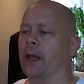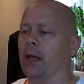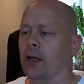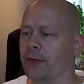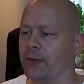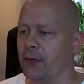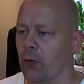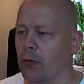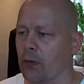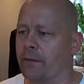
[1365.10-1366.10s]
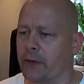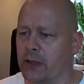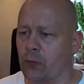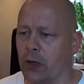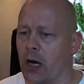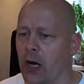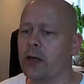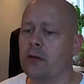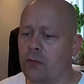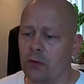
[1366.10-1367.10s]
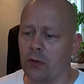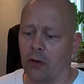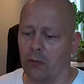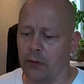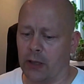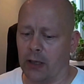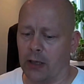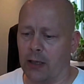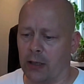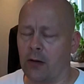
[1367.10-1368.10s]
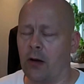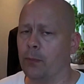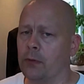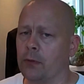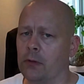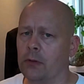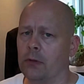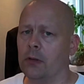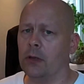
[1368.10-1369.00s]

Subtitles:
So for this one, I do know that a couple,